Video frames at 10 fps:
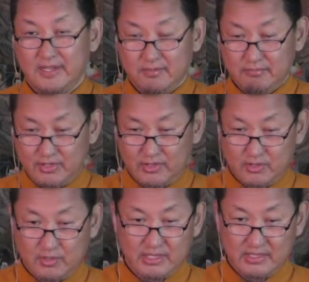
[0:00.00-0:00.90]
But
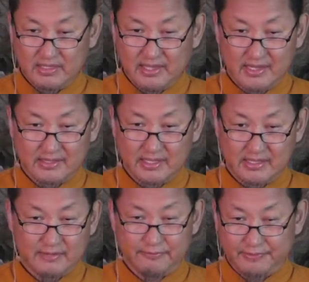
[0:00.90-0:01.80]
during that,
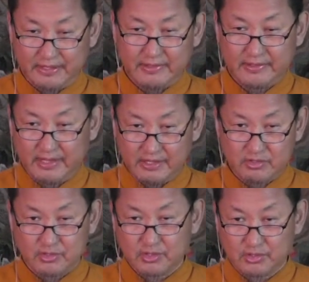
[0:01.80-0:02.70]
he's a very dangerous